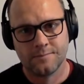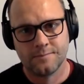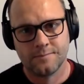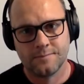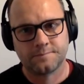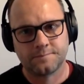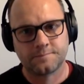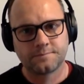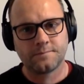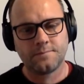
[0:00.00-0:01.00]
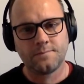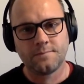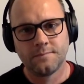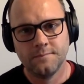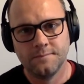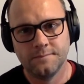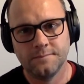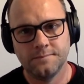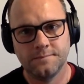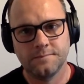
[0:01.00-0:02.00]

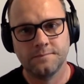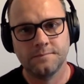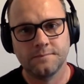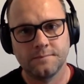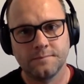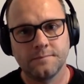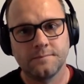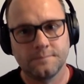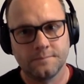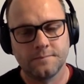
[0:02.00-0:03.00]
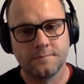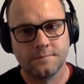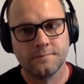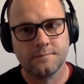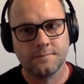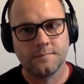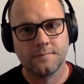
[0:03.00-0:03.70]
The person shown says nothing.